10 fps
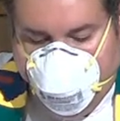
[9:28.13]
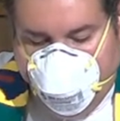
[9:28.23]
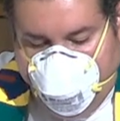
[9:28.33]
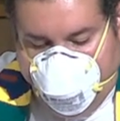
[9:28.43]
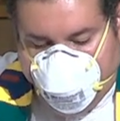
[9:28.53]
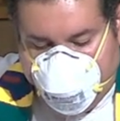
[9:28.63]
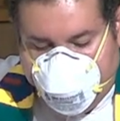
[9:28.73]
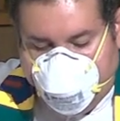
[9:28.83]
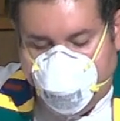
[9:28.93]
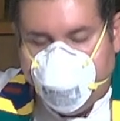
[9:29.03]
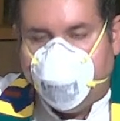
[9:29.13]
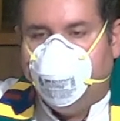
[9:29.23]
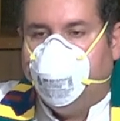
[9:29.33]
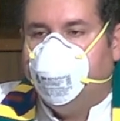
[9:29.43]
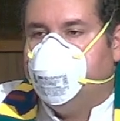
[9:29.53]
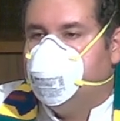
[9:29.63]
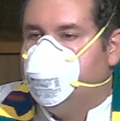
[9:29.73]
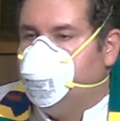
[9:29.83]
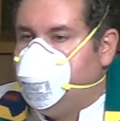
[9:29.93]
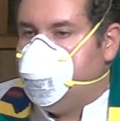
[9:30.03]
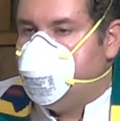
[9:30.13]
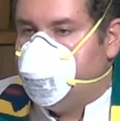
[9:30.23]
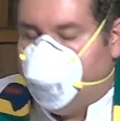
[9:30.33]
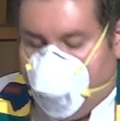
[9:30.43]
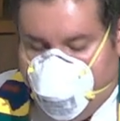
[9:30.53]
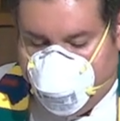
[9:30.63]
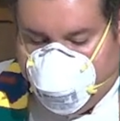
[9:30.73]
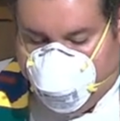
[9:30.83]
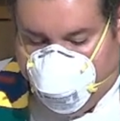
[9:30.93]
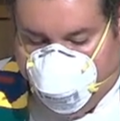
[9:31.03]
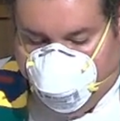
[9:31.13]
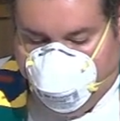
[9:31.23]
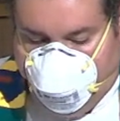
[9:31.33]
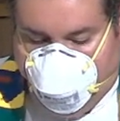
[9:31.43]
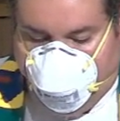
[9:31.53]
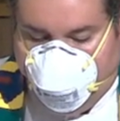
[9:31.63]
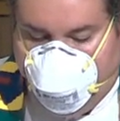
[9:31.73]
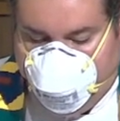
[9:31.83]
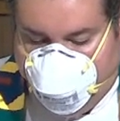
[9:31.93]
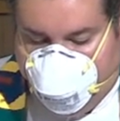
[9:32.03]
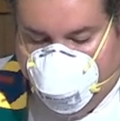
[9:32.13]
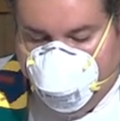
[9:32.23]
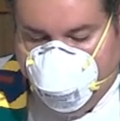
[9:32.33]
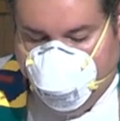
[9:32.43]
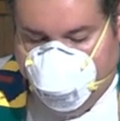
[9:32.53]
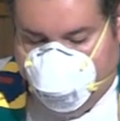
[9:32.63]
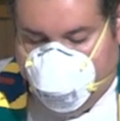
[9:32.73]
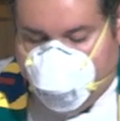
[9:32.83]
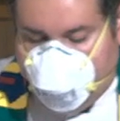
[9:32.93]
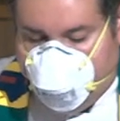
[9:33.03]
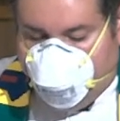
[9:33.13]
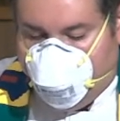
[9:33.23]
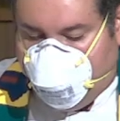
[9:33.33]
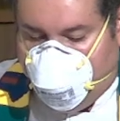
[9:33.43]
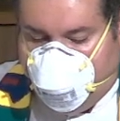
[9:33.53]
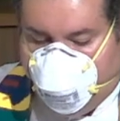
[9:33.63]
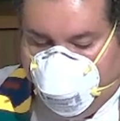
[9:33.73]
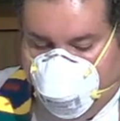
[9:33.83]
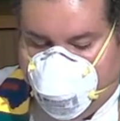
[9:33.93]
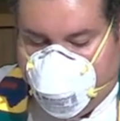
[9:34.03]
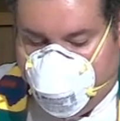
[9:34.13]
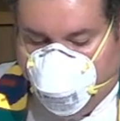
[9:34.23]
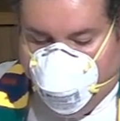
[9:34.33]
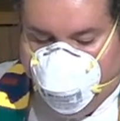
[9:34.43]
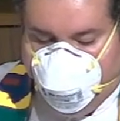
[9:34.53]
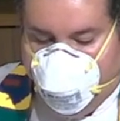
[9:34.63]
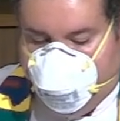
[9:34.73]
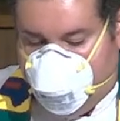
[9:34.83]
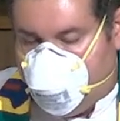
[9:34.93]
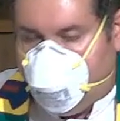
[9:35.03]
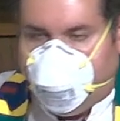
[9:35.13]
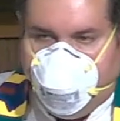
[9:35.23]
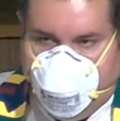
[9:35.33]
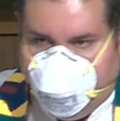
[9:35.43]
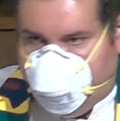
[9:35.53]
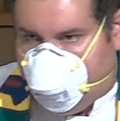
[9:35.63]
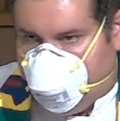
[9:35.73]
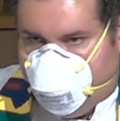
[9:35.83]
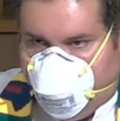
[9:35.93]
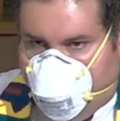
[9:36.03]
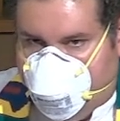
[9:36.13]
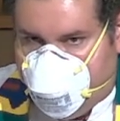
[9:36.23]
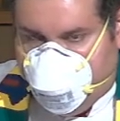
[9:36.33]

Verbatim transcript: and was a key component of the Peace of Augsburg. You might remember that, the ending of a bloody religious war fought between Catholic and Protestant